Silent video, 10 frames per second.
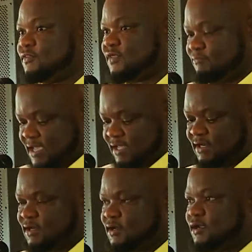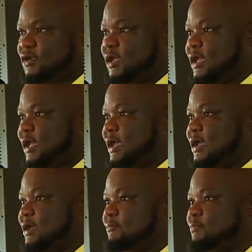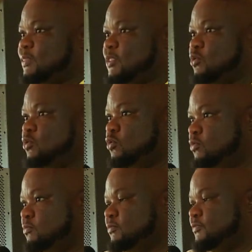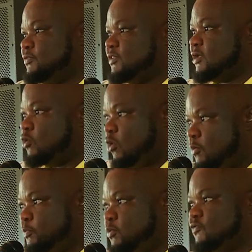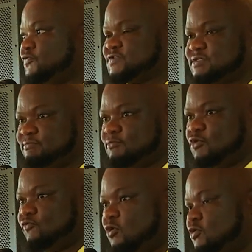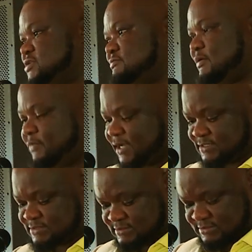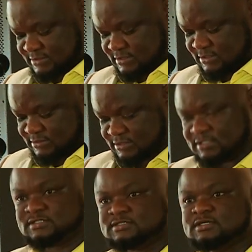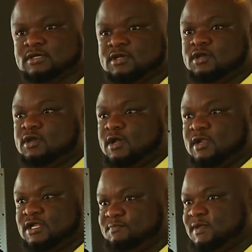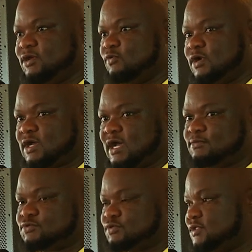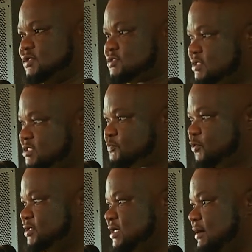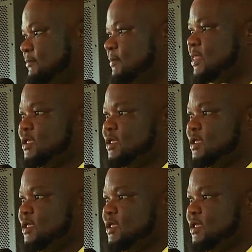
the man whom the hope of all Zimbabweans is hinged. Let me welcome to this podium